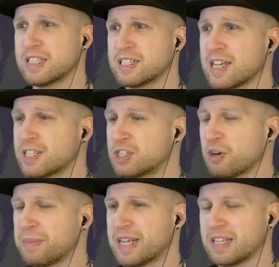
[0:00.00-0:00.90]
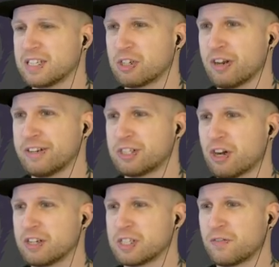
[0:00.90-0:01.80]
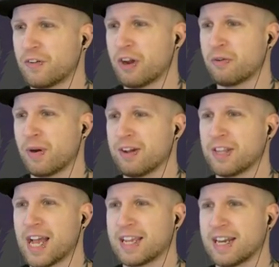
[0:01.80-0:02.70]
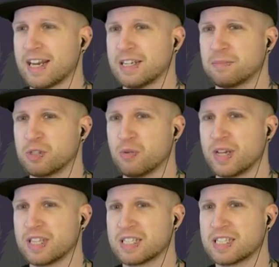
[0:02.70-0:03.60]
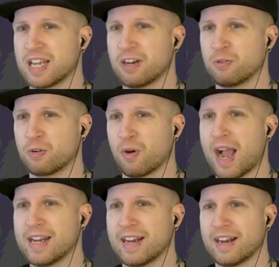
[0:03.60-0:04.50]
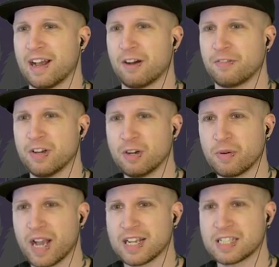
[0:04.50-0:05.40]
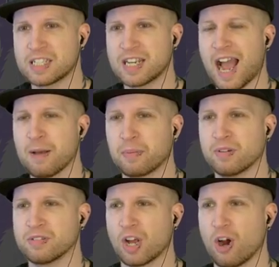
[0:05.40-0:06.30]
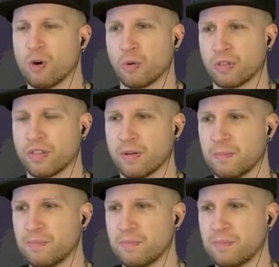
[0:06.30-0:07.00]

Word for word: It takes so many legendary shards. It's very rare that I can end up doing this because I don't grind it enough. We got Skyburner's Oath.